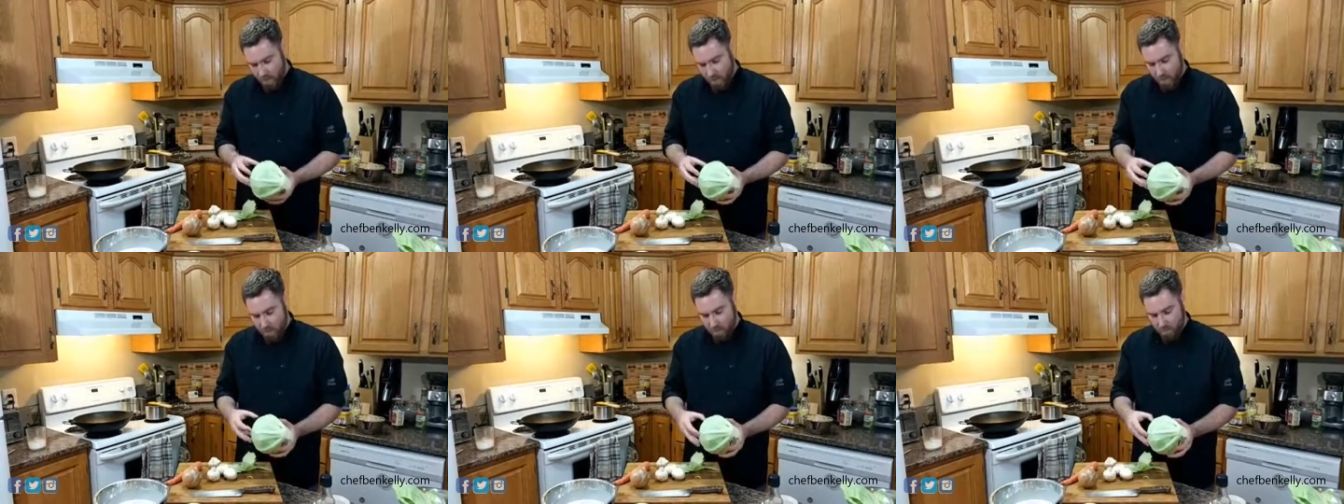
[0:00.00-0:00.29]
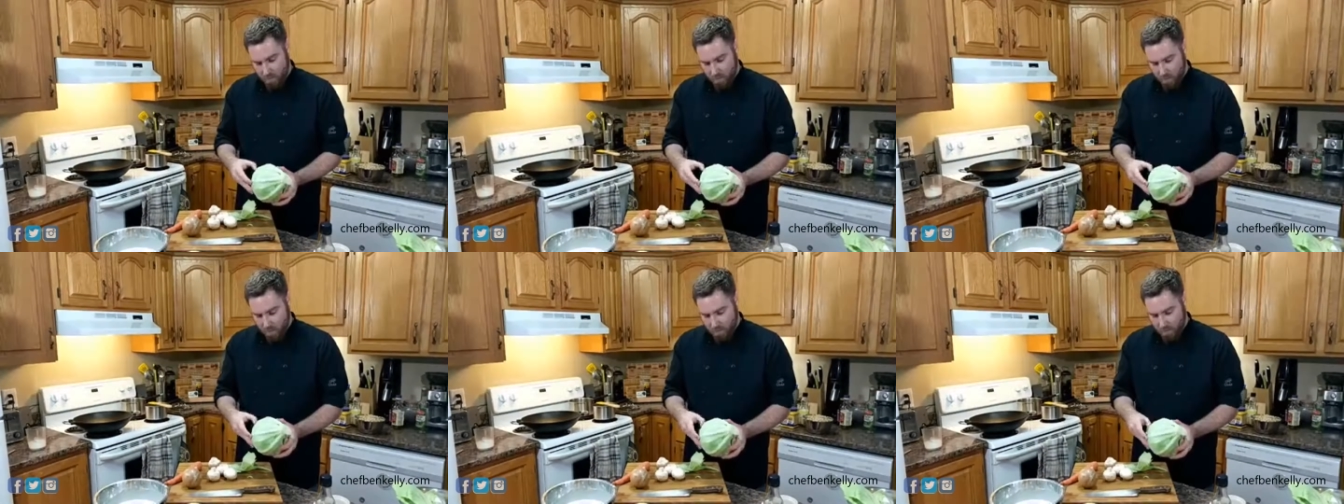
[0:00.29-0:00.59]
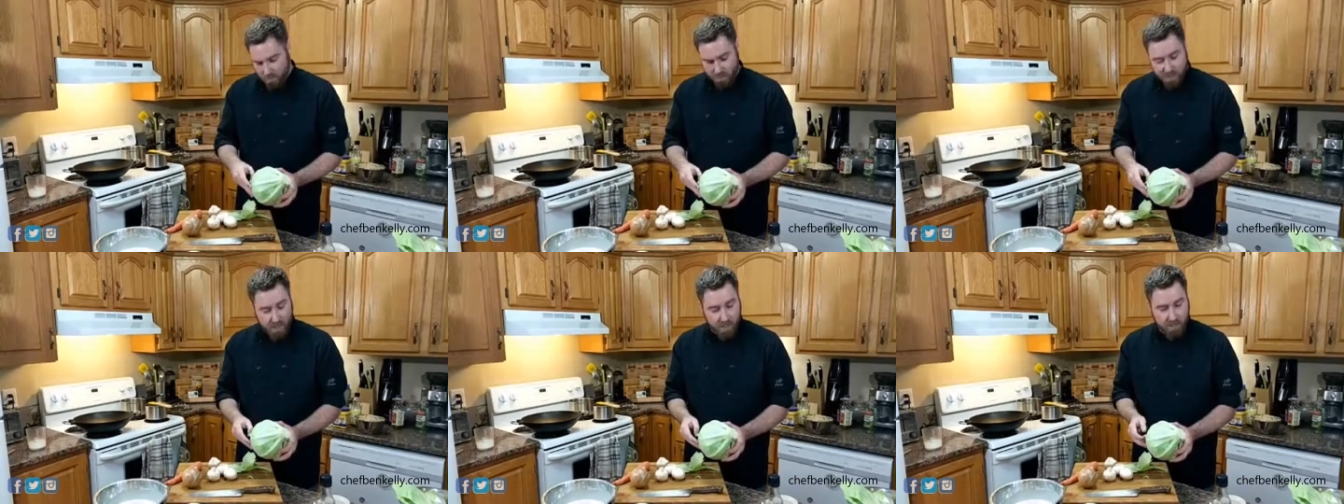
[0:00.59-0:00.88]
And then
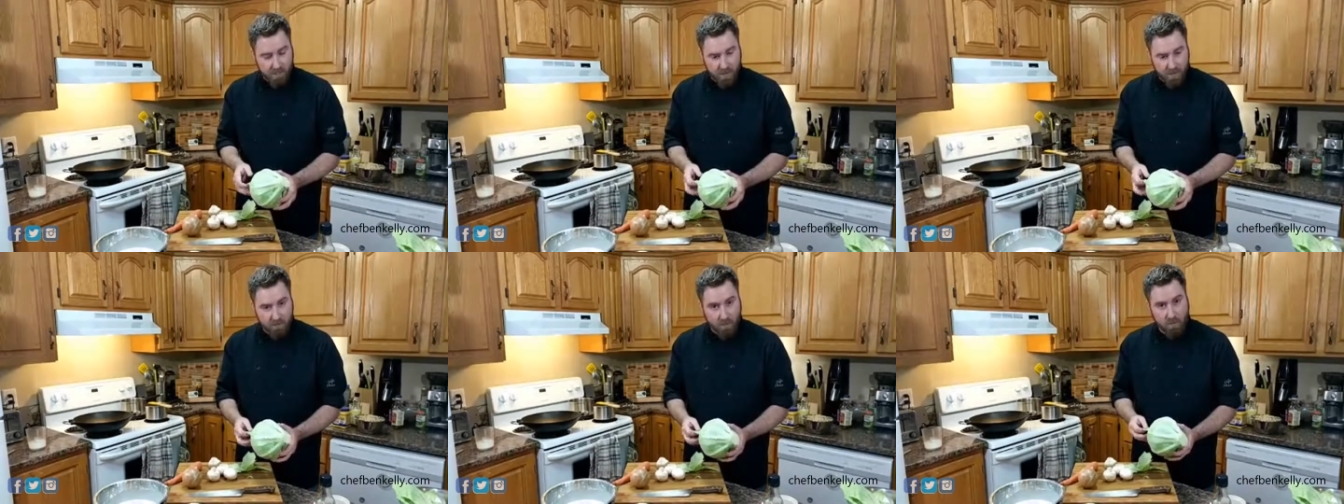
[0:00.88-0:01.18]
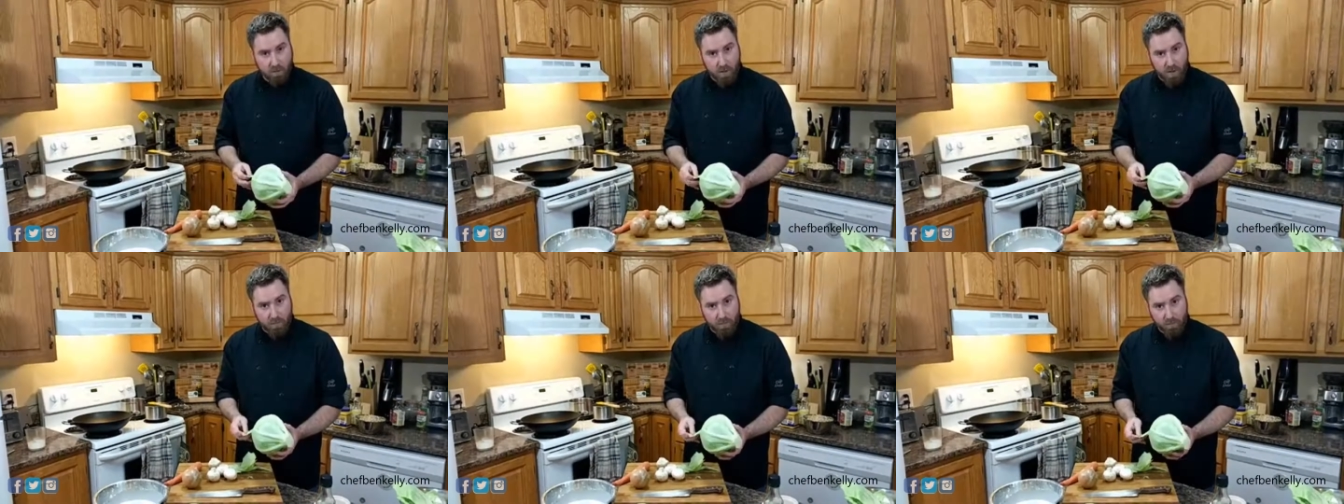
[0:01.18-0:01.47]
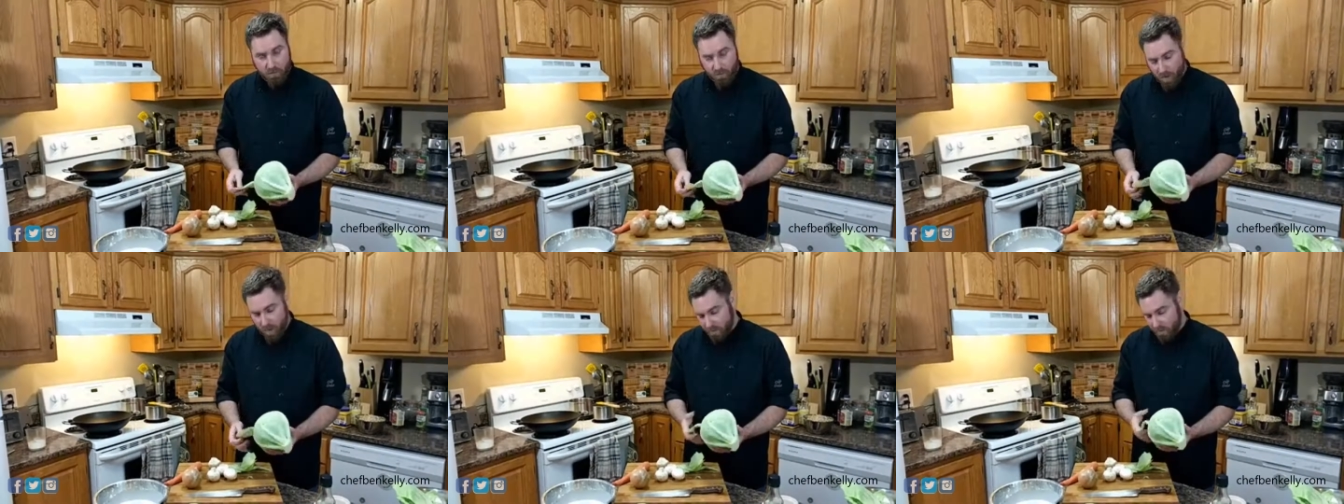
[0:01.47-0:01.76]
once we're done this, we'll
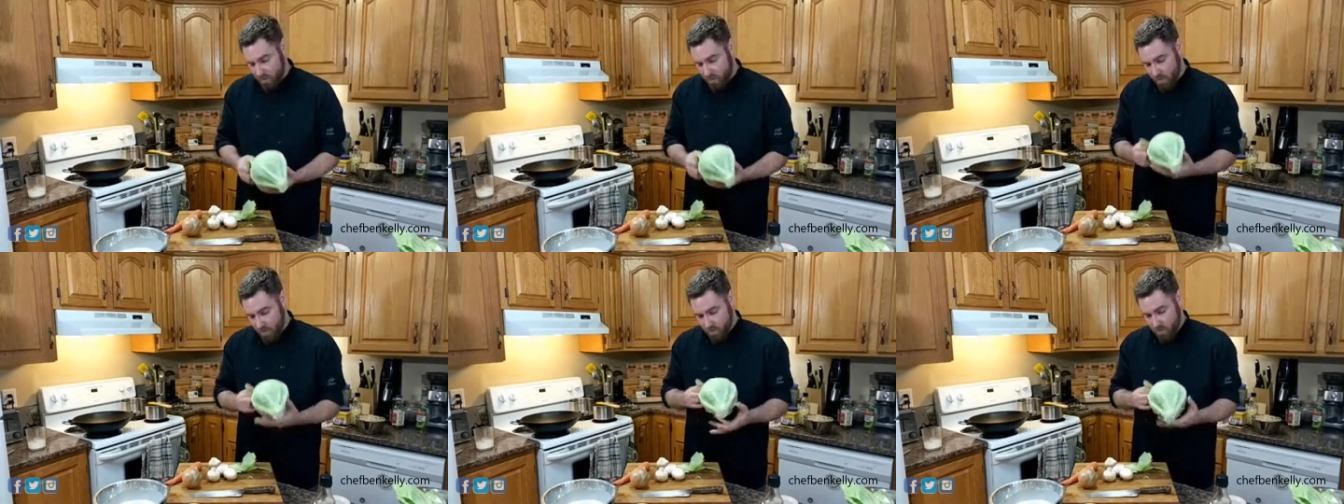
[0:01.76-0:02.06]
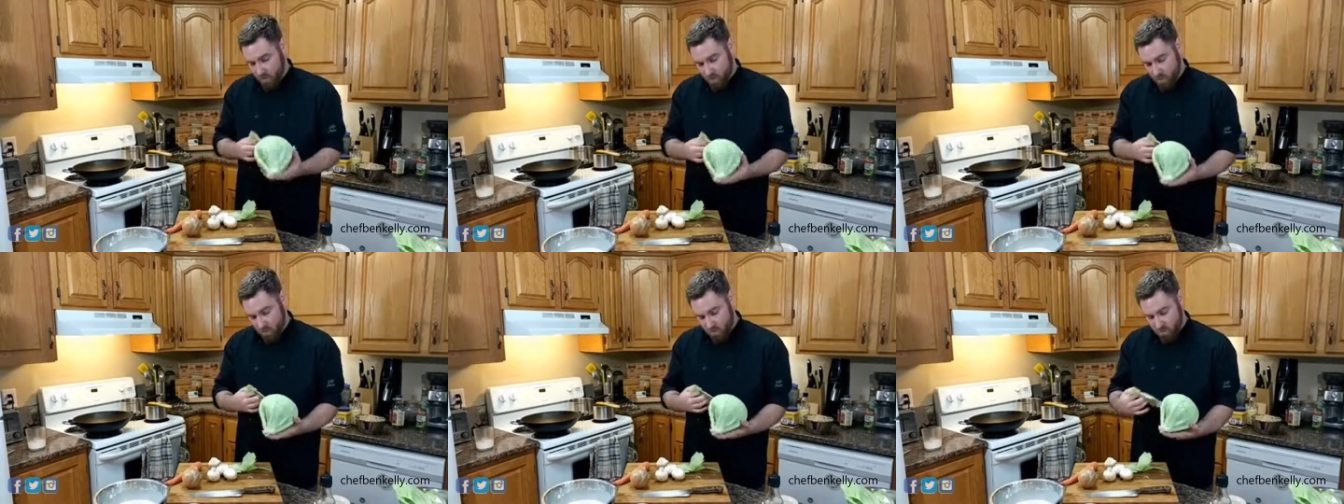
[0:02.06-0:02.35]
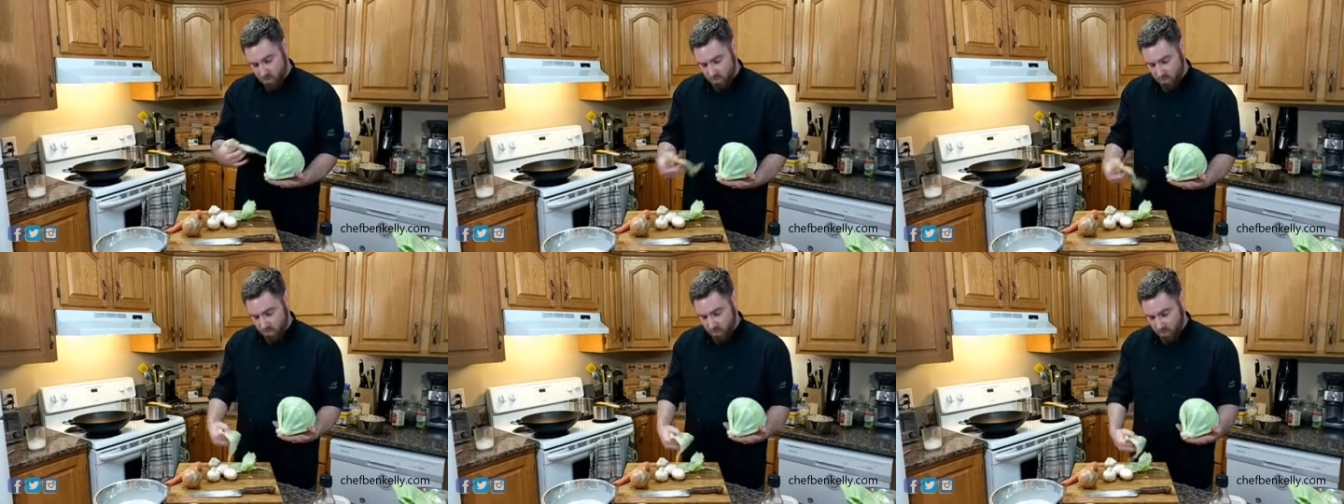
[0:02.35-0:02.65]
prep the rice, and then
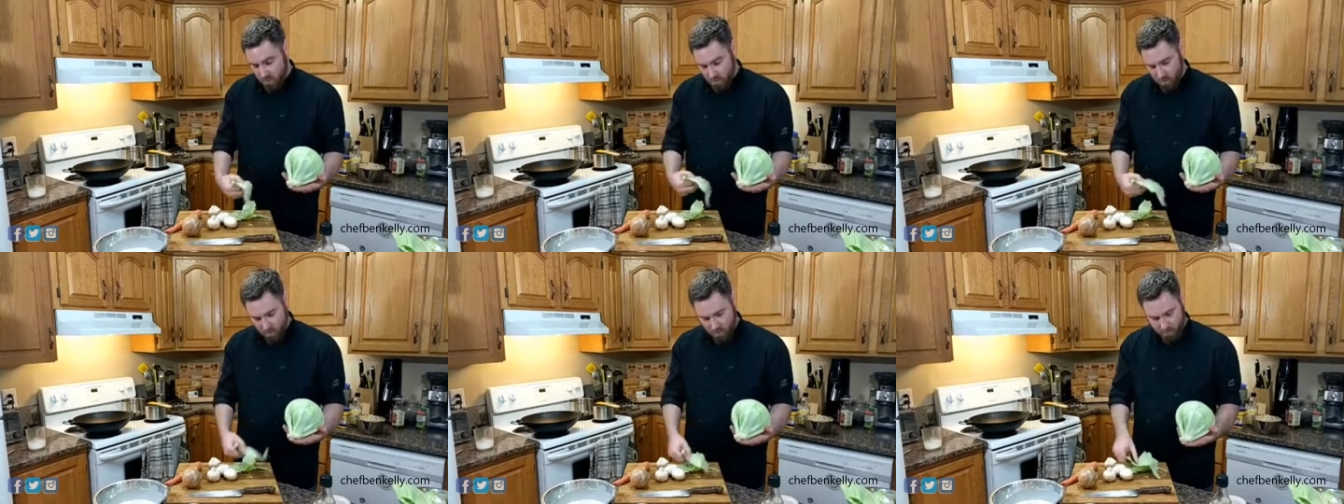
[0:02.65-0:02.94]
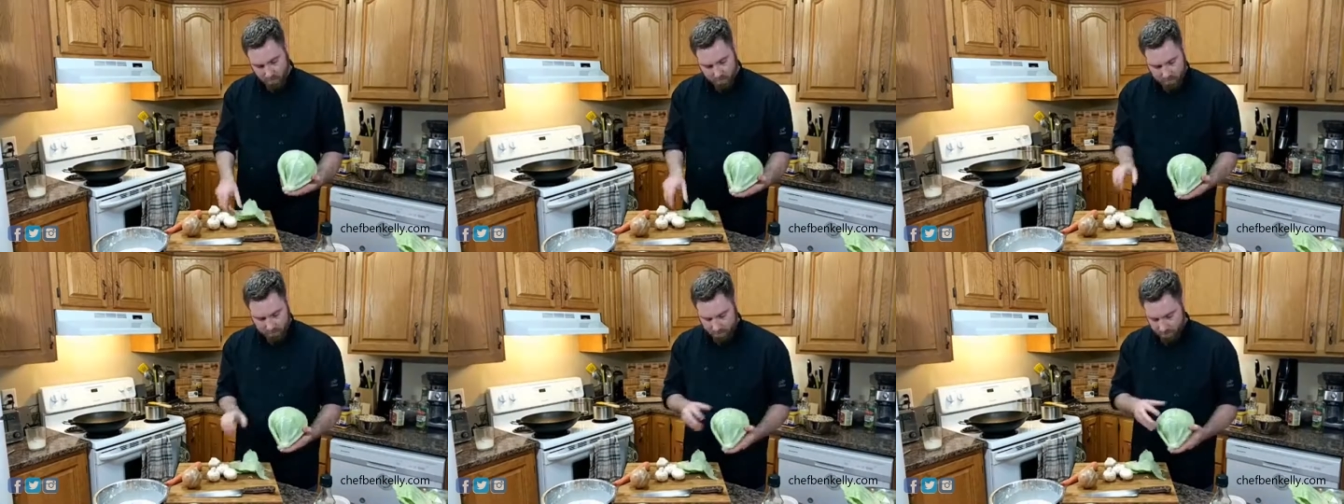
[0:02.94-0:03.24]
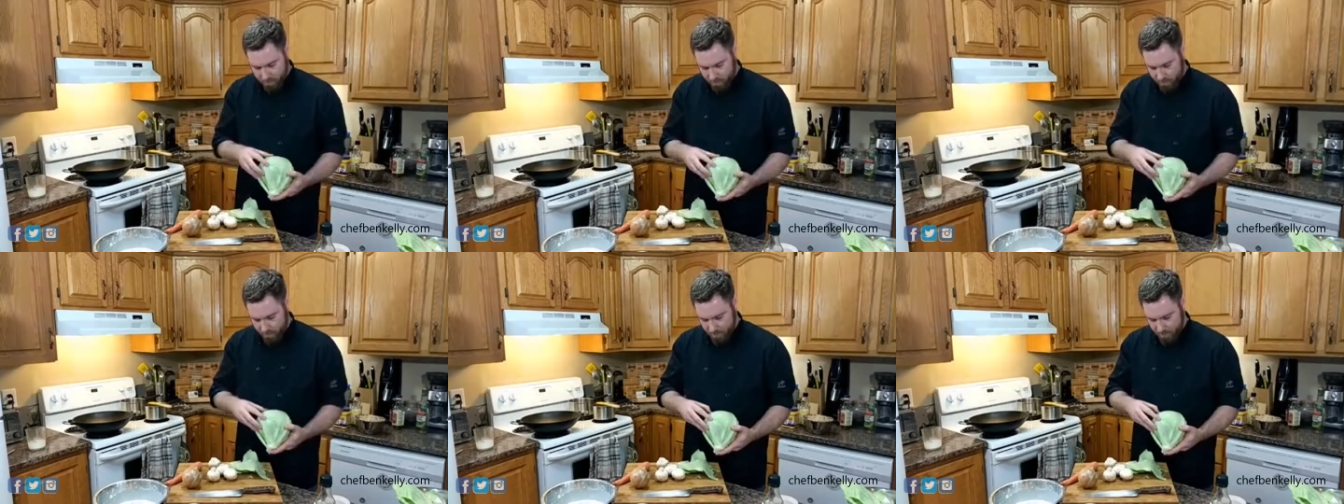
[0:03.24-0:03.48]
we'll get cooking.